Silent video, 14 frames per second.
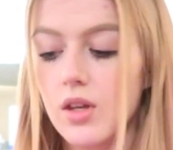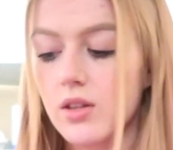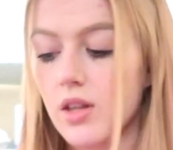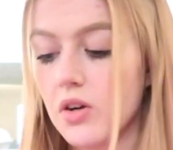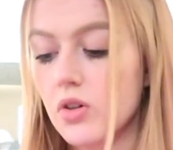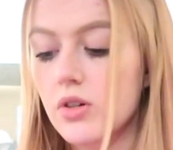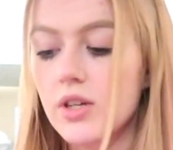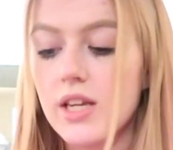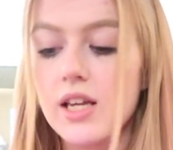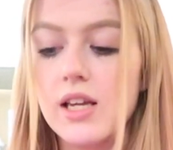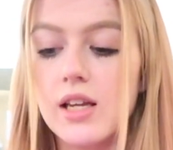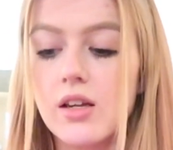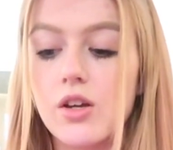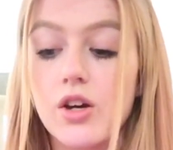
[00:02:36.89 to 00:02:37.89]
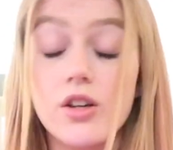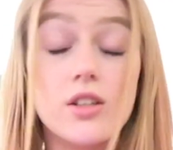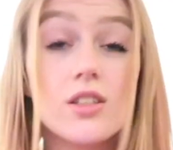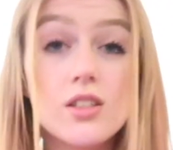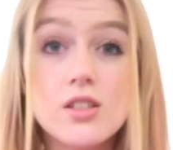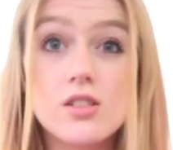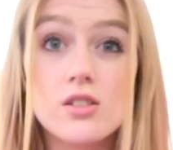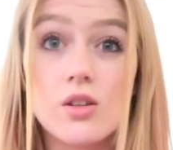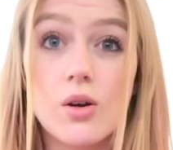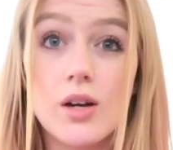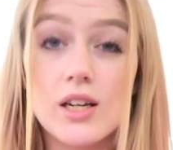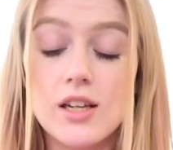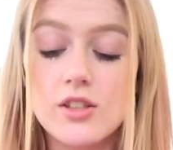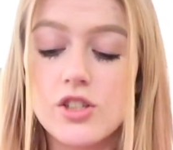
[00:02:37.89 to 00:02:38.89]
They're already cooked, so
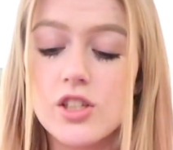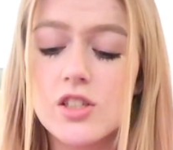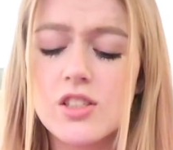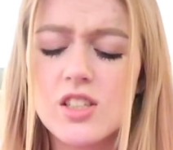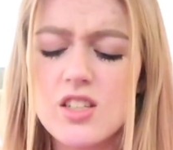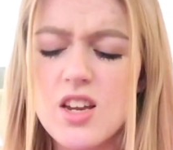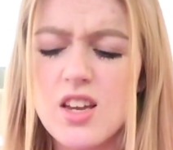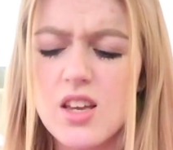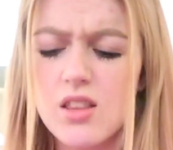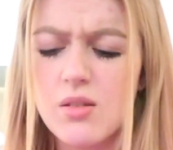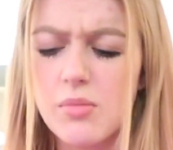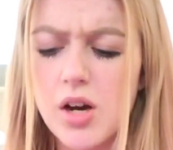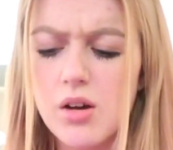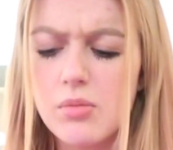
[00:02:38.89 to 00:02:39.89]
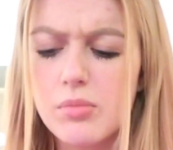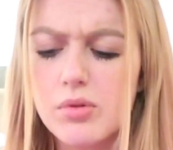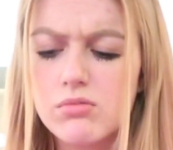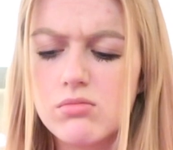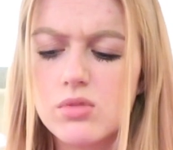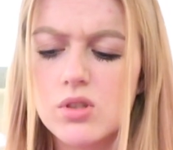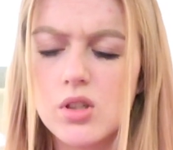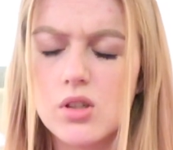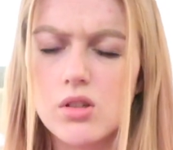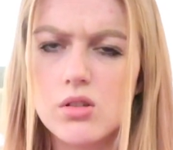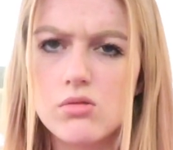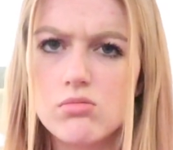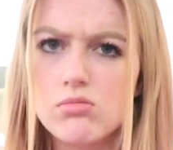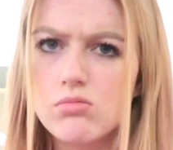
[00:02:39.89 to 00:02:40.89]
I literally just need to heat them up. So,
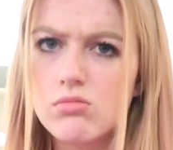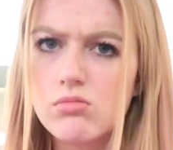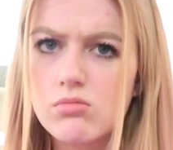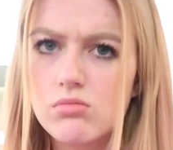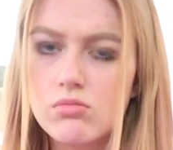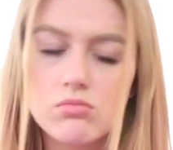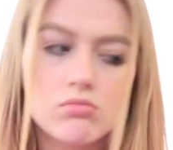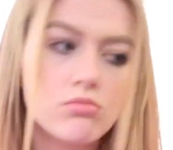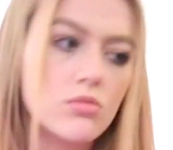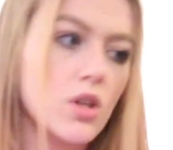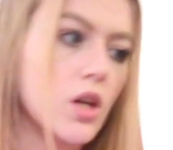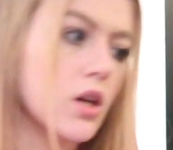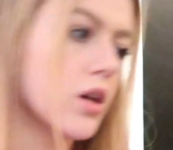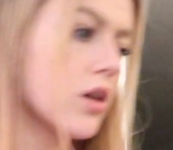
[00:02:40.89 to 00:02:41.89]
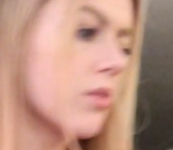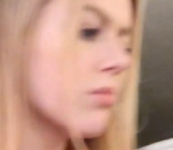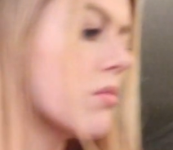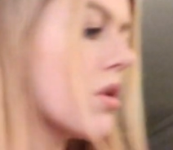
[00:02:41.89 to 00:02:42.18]
yeah.